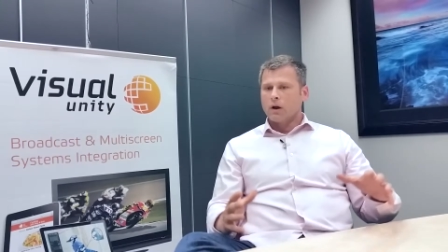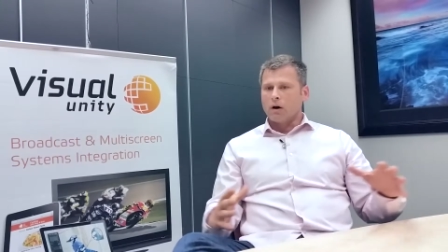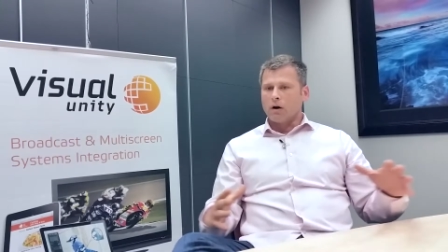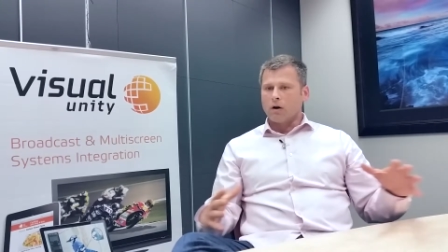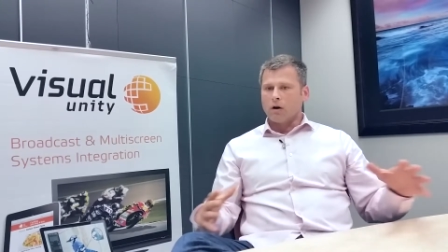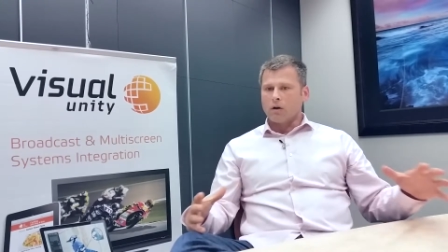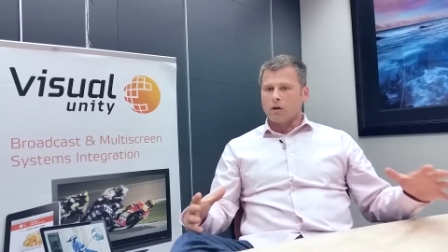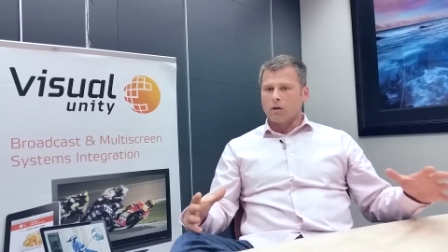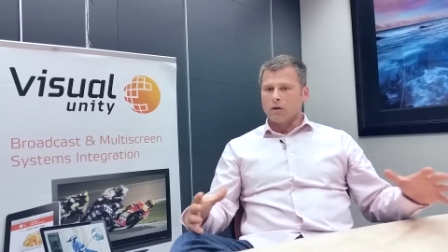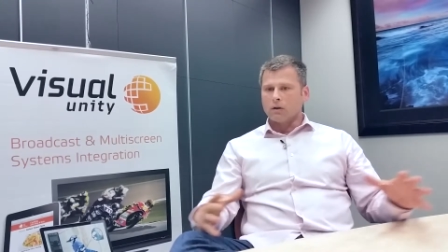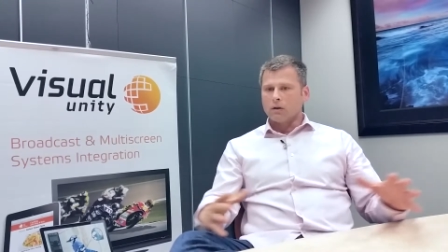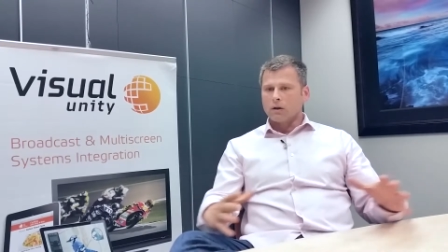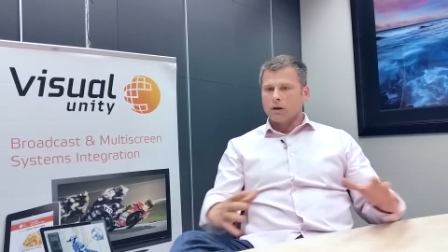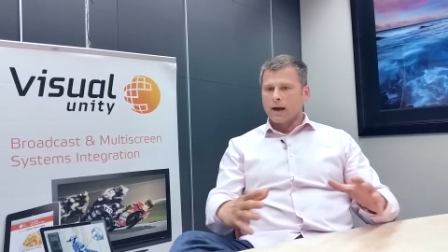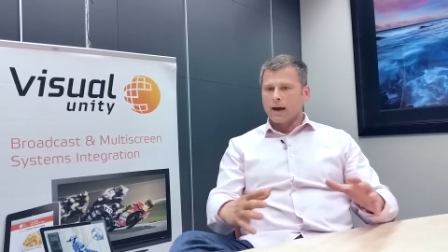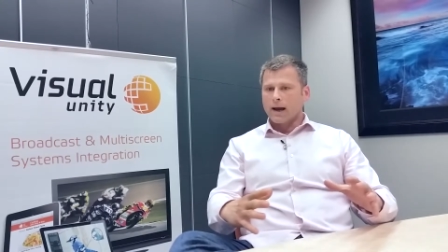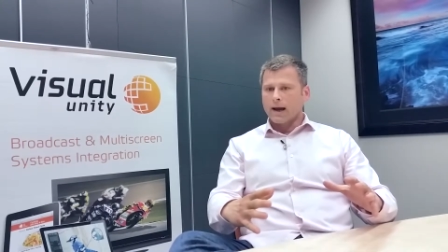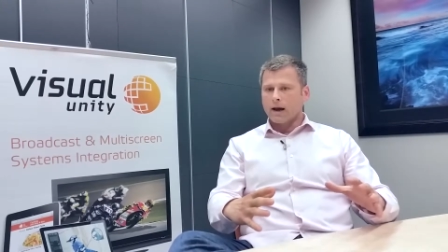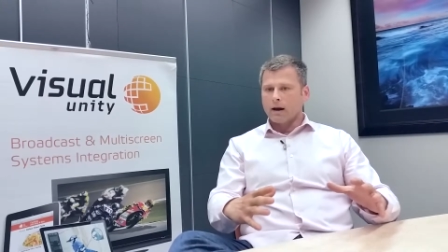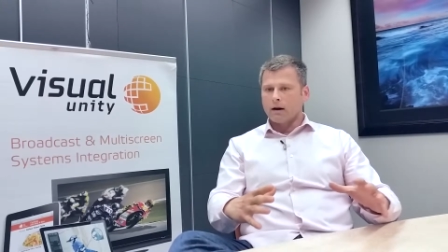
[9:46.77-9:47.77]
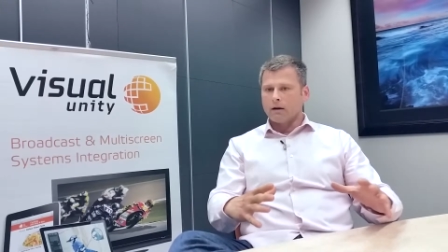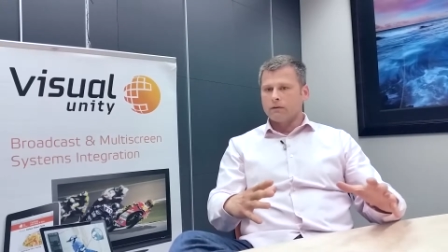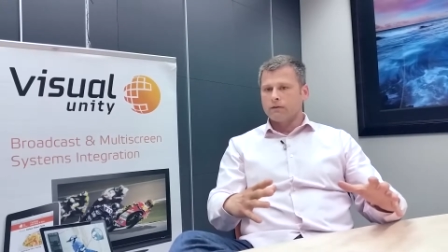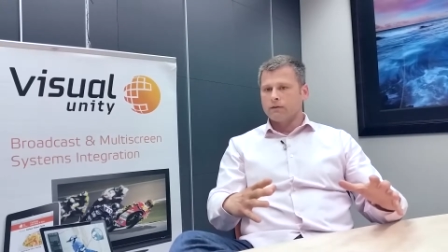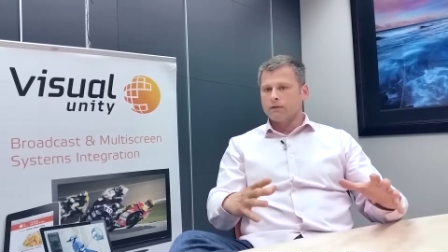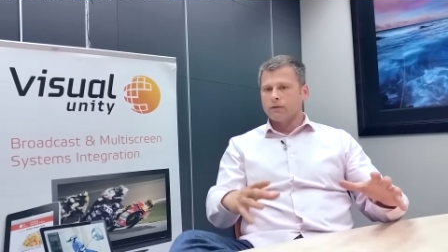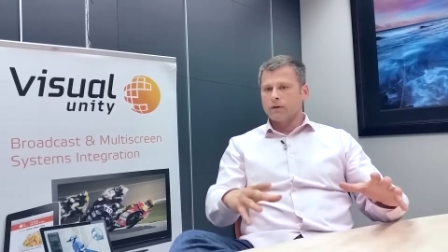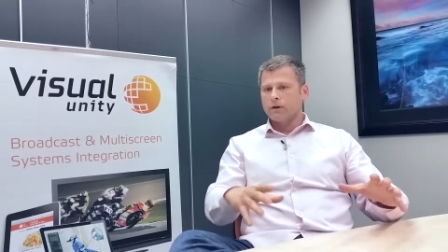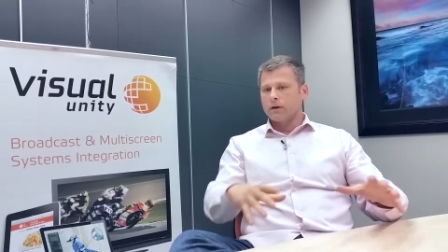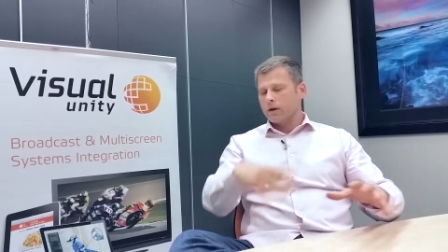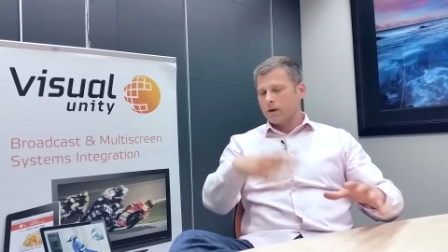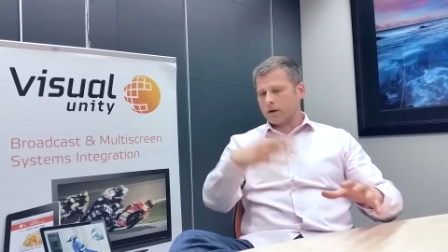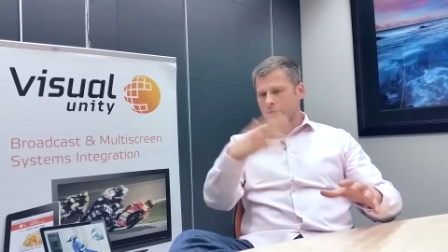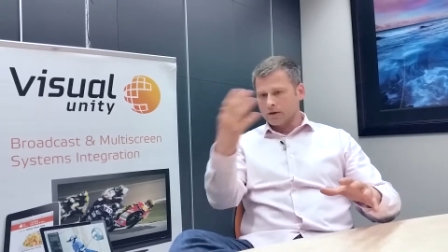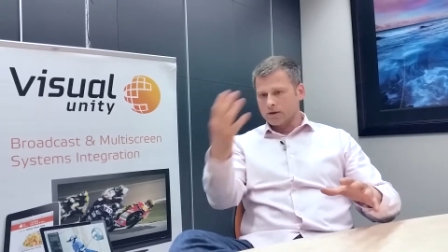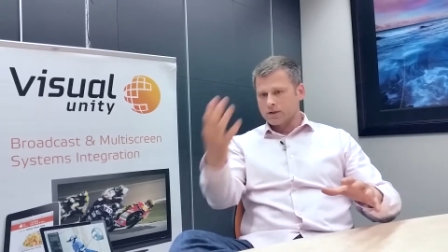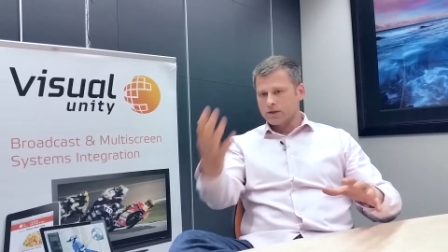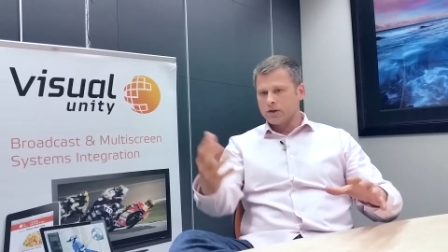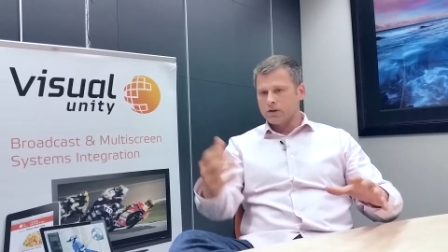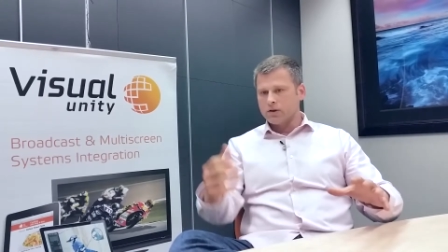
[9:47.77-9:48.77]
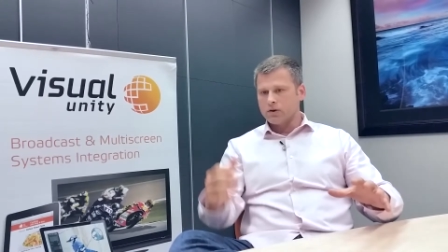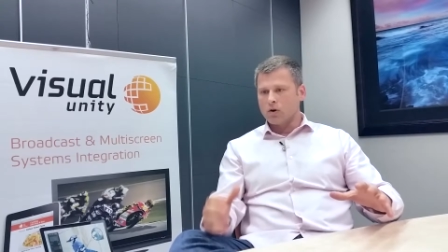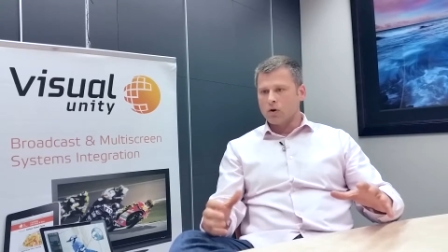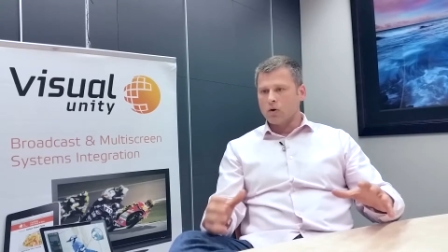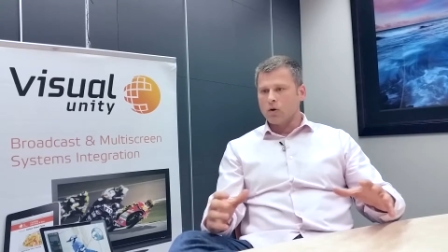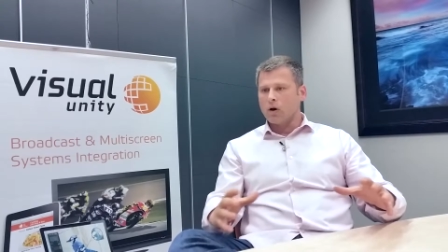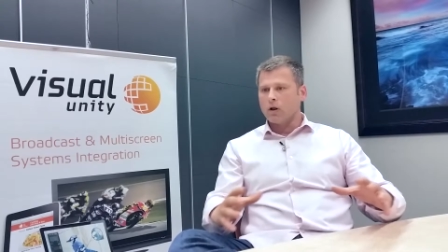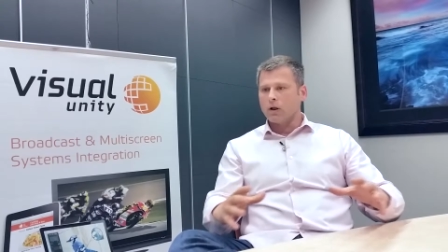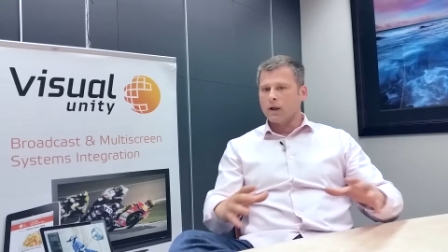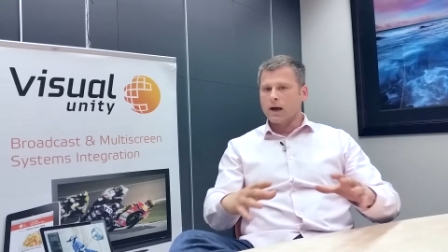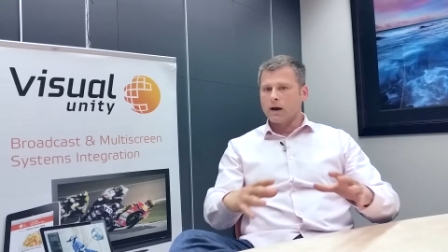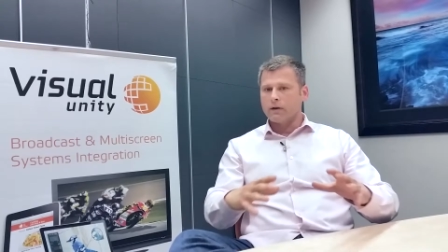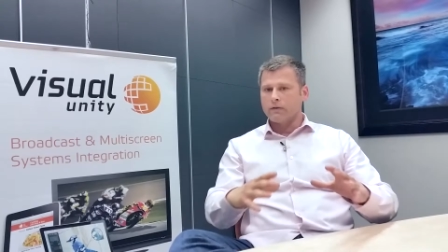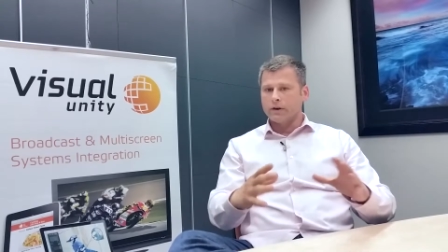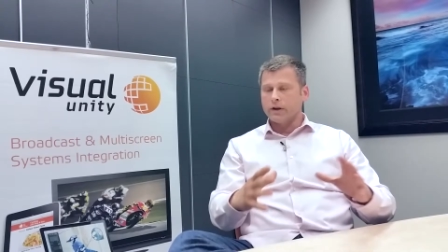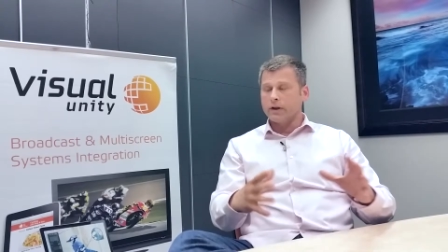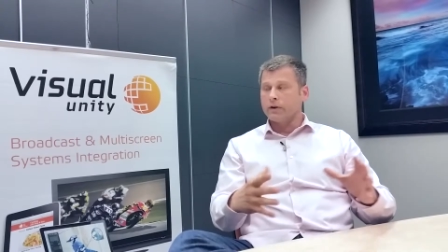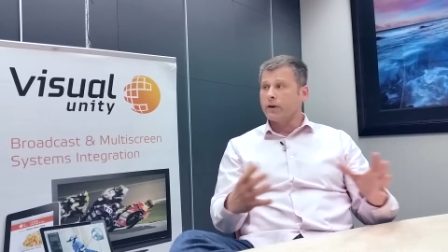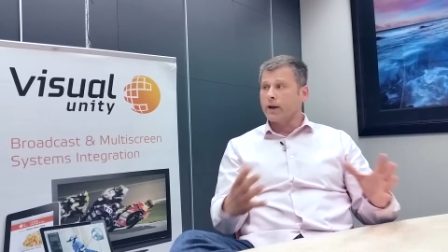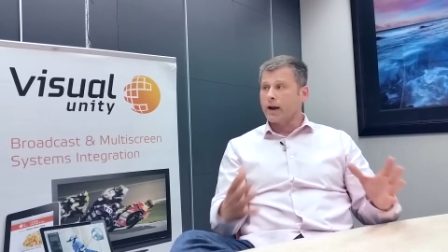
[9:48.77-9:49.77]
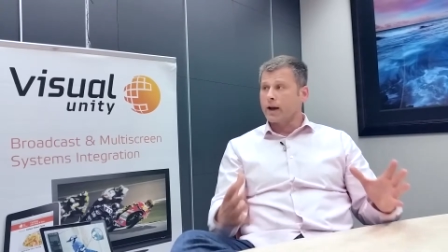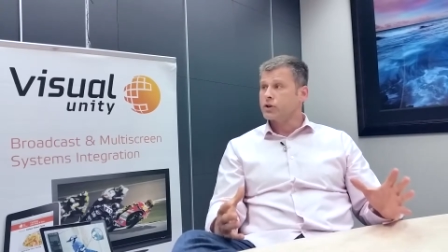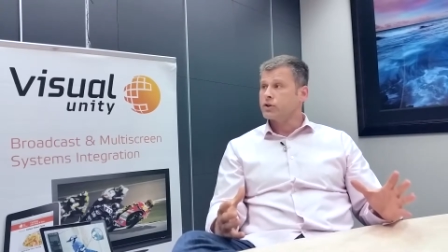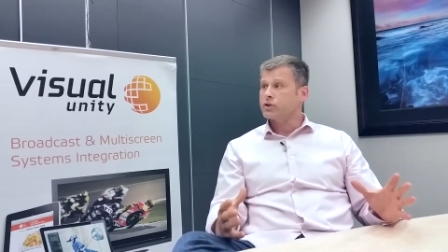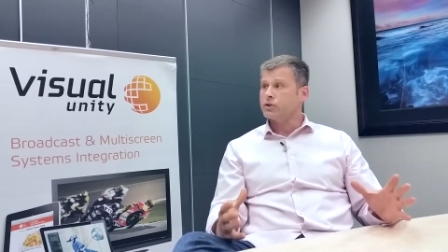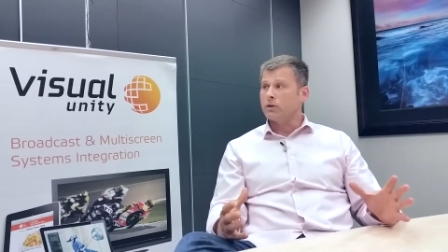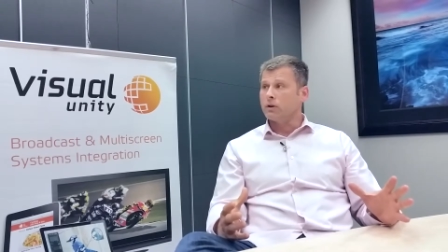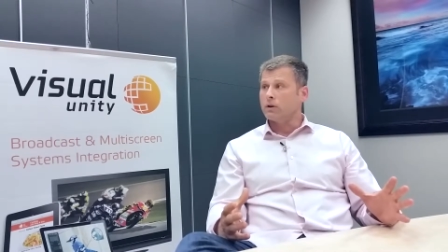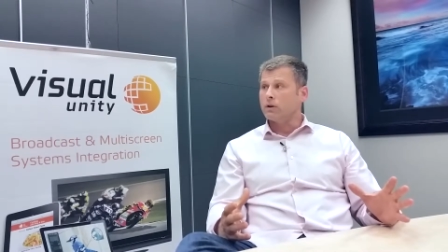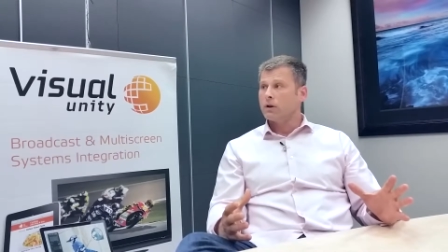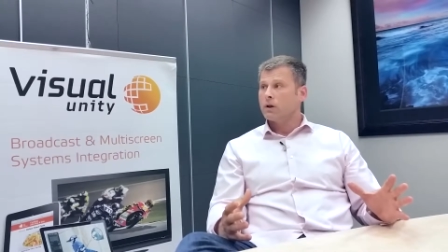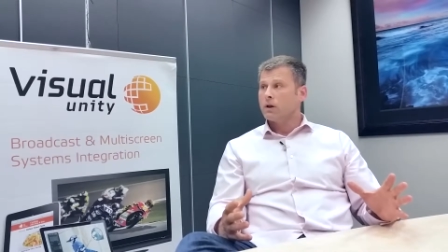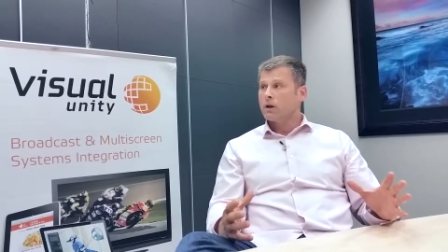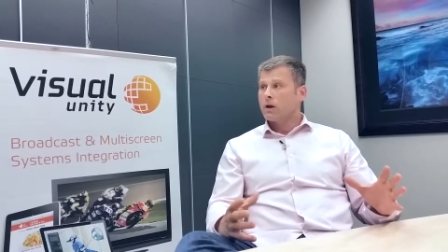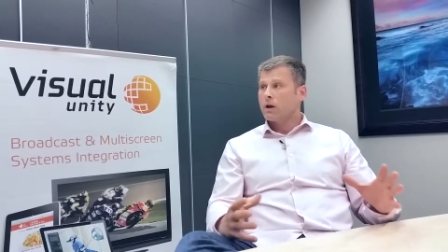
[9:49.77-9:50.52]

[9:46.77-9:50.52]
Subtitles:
all have, and the CEO, all have an international